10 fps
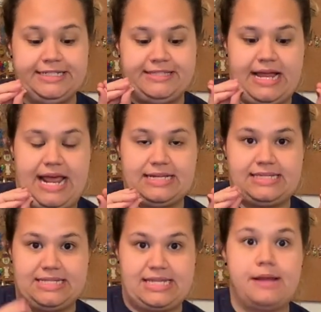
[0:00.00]
They danced
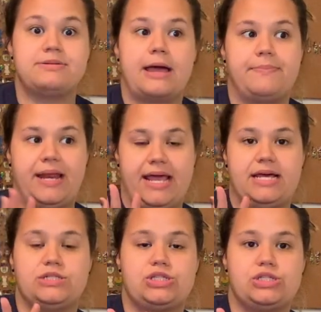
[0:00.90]
the same type of
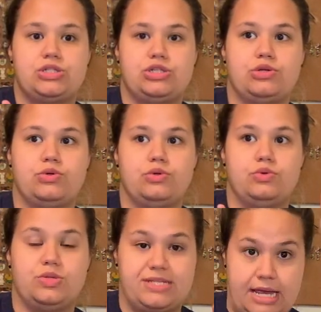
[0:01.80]
dance
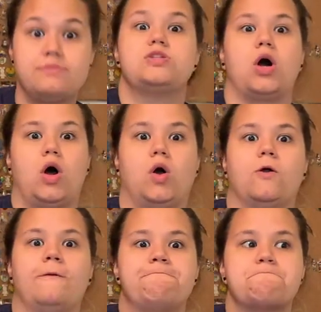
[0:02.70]
to the same
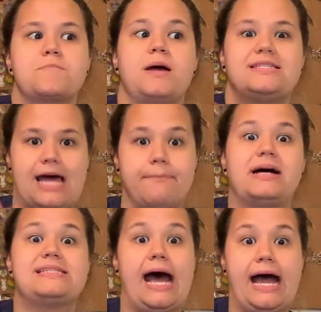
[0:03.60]
song side by
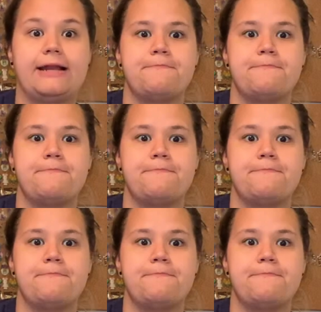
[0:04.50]
side,